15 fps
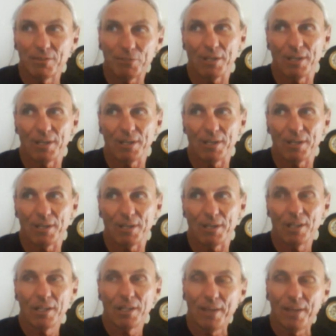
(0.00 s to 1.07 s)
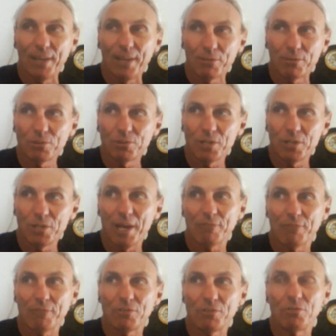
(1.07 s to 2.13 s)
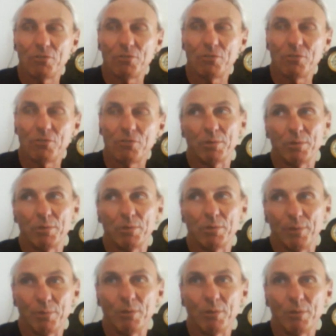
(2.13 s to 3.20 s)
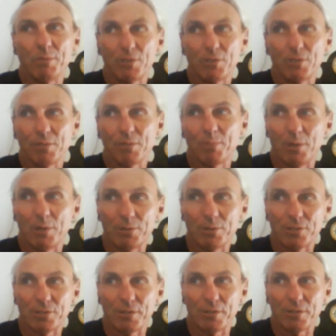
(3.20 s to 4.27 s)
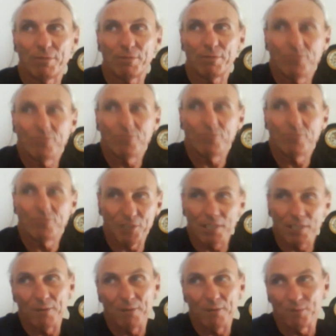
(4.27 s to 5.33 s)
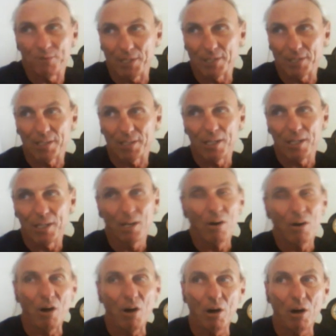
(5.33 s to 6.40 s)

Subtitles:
surface area, and that's what you have to do in a room. A room is composed of 6 boundaries.